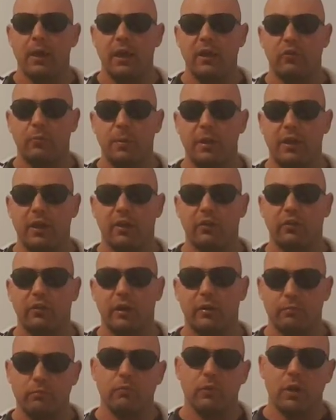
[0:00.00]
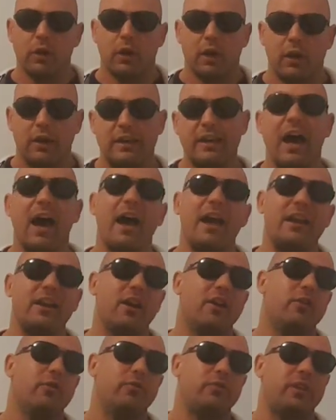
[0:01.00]
It's because that
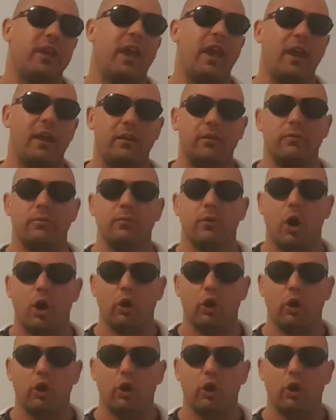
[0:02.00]
9 out of 10,